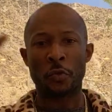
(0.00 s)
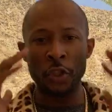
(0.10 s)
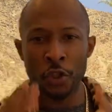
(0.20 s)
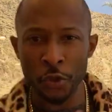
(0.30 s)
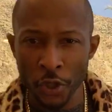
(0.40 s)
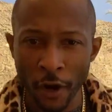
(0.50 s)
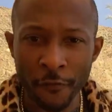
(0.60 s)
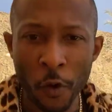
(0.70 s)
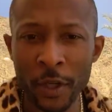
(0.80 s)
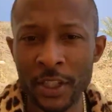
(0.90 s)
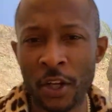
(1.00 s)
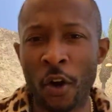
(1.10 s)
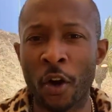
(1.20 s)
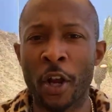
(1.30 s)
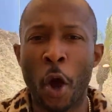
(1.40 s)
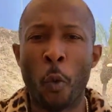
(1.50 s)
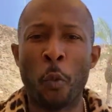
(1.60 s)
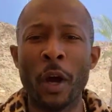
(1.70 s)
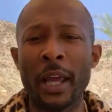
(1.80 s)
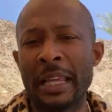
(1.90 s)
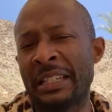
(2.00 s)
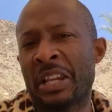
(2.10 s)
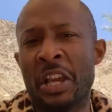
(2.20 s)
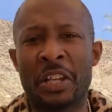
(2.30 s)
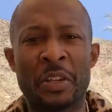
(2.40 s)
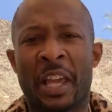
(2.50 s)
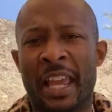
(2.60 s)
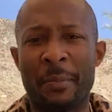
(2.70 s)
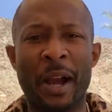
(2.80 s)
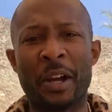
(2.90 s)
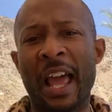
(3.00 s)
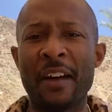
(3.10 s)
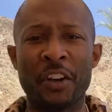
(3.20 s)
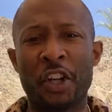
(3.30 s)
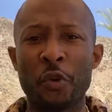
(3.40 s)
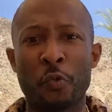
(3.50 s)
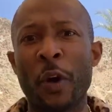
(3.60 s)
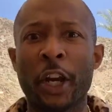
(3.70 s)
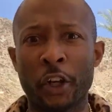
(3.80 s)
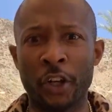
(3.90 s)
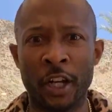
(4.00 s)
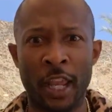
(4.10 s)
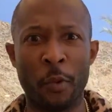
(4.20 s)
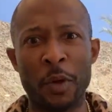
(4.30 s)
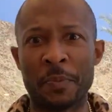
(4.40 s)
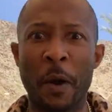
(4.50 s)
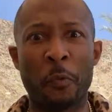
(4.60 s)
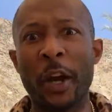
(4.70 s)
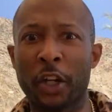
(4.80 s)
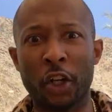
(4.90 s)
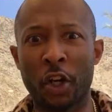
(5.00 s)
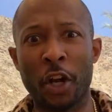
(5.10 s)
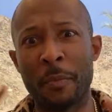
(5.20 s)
as you start focusing on am I going to have a good record? And what's my record going to